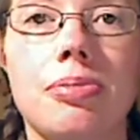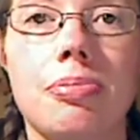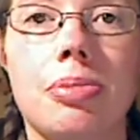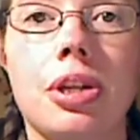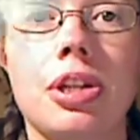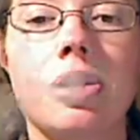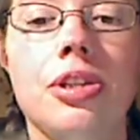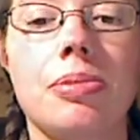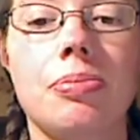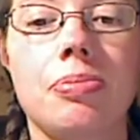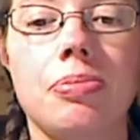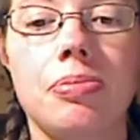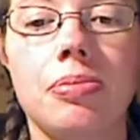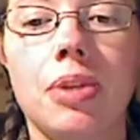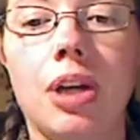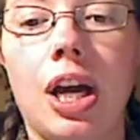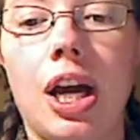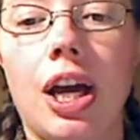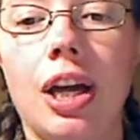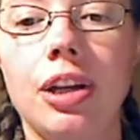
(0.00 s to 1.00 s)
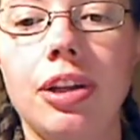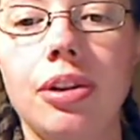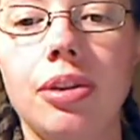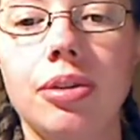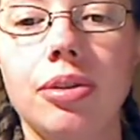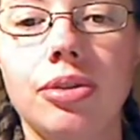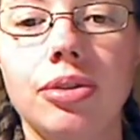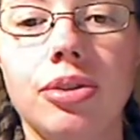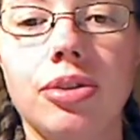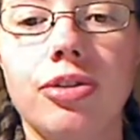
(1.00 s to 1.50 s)
brush I
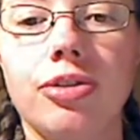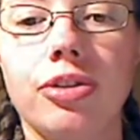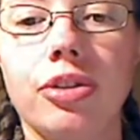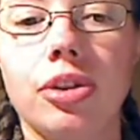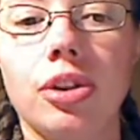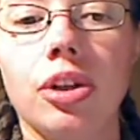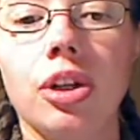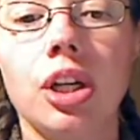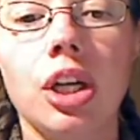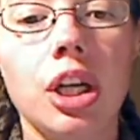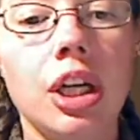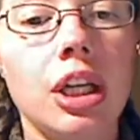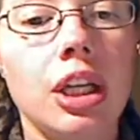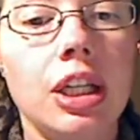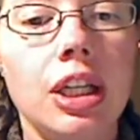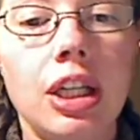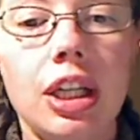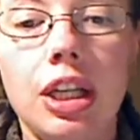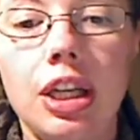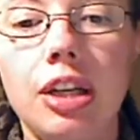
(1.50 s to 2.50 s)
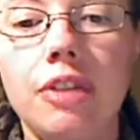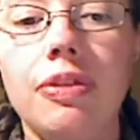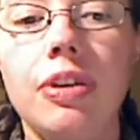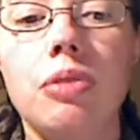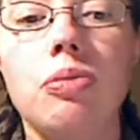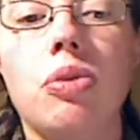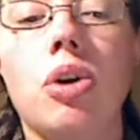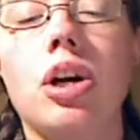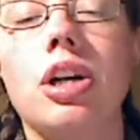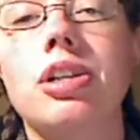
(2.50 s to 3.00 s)
use for
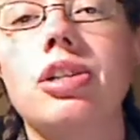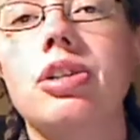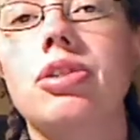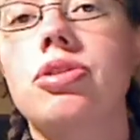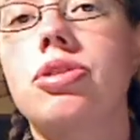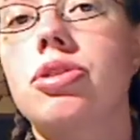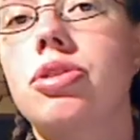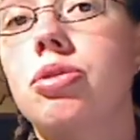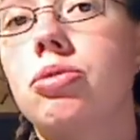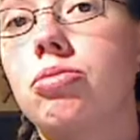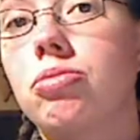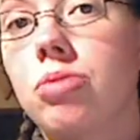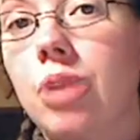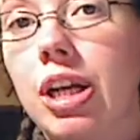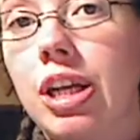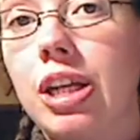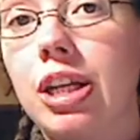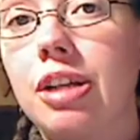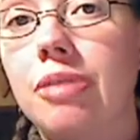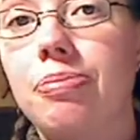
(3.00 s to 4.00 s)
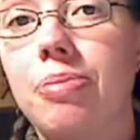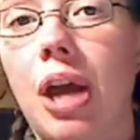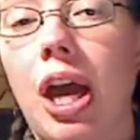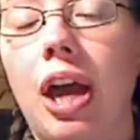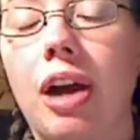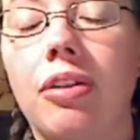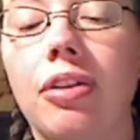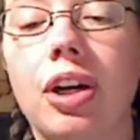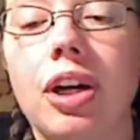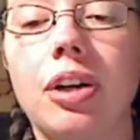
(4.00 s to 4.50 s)
even washes, gradient
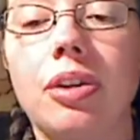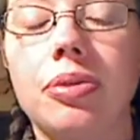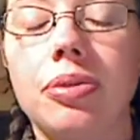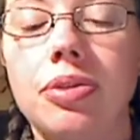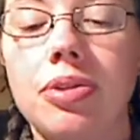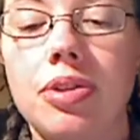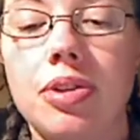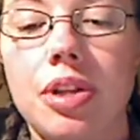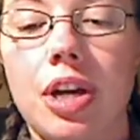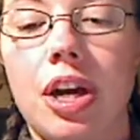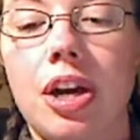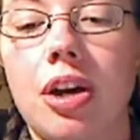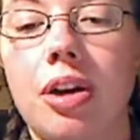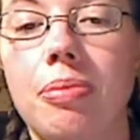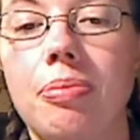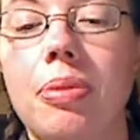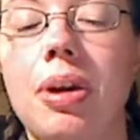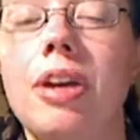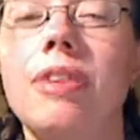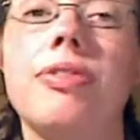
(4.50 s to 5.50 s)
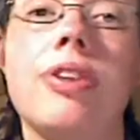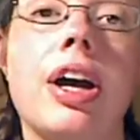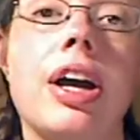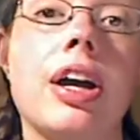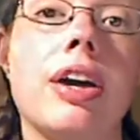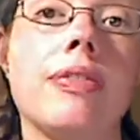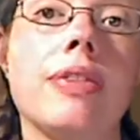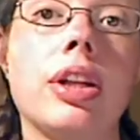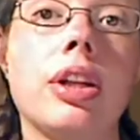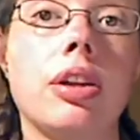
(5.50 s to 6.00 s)
backgrounds. If I
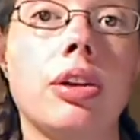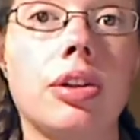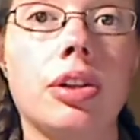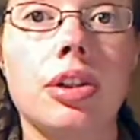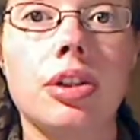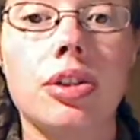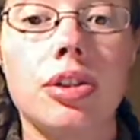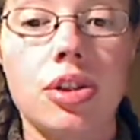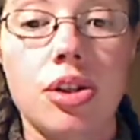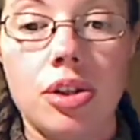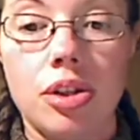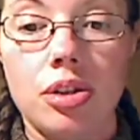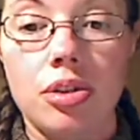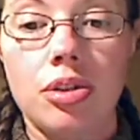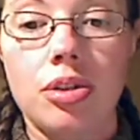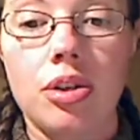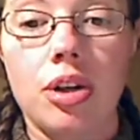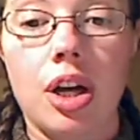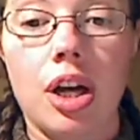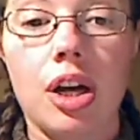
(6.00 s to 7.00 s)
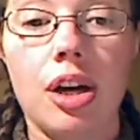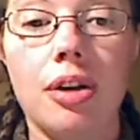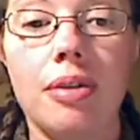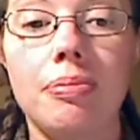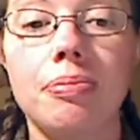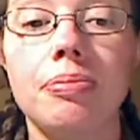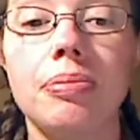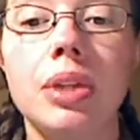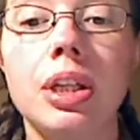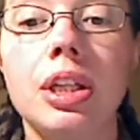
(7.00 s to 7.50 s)
have a large
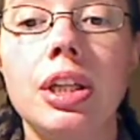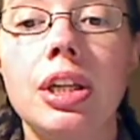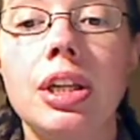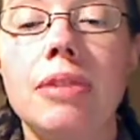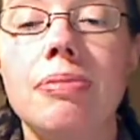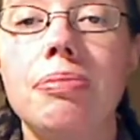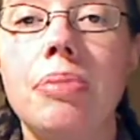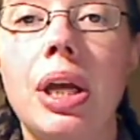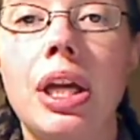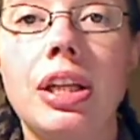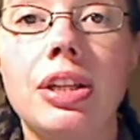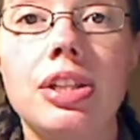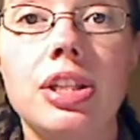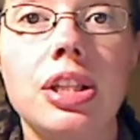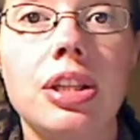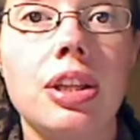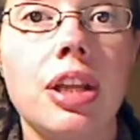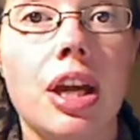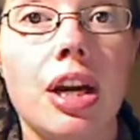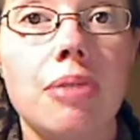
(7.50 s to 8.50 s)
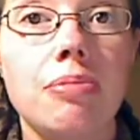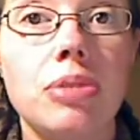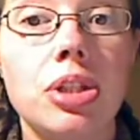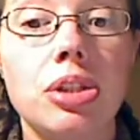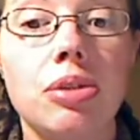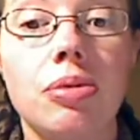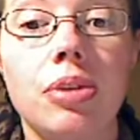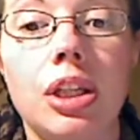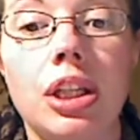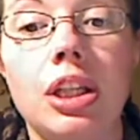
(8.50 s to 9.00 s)
painting that I'm
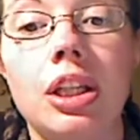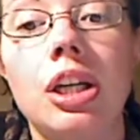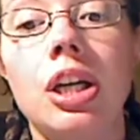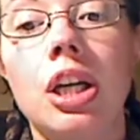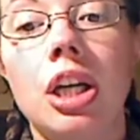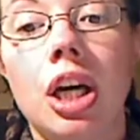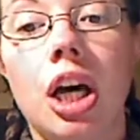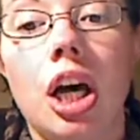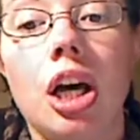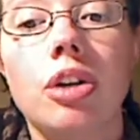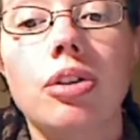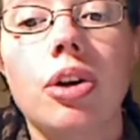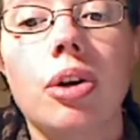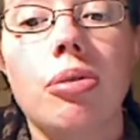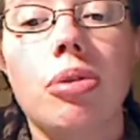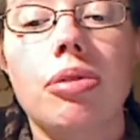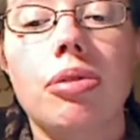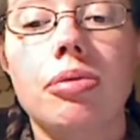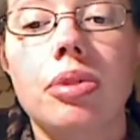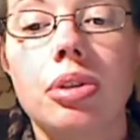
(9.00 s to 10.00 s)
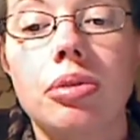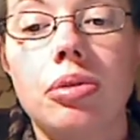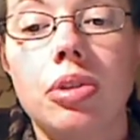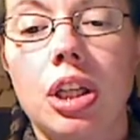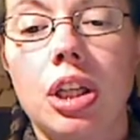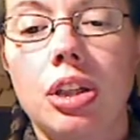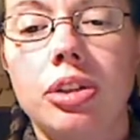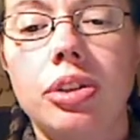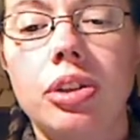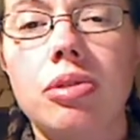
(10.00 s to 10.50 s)
doing, I'll go through and
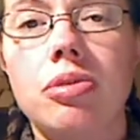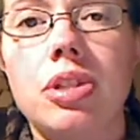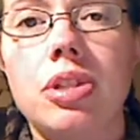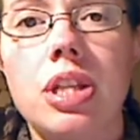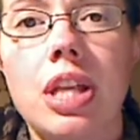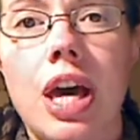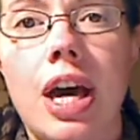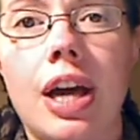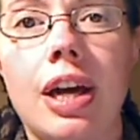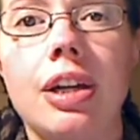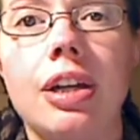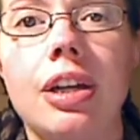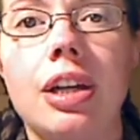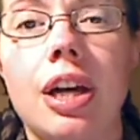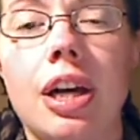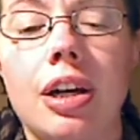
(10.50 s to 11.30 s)
I'll use that